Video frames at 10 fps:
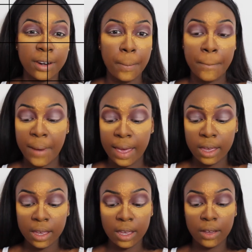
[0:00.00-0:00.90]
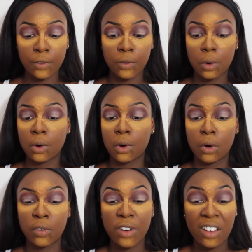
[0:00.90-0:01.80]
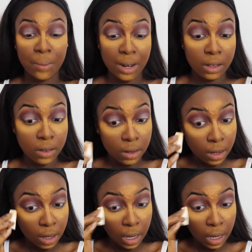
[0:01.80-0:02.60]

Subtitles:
gonna bake for 5 minutes.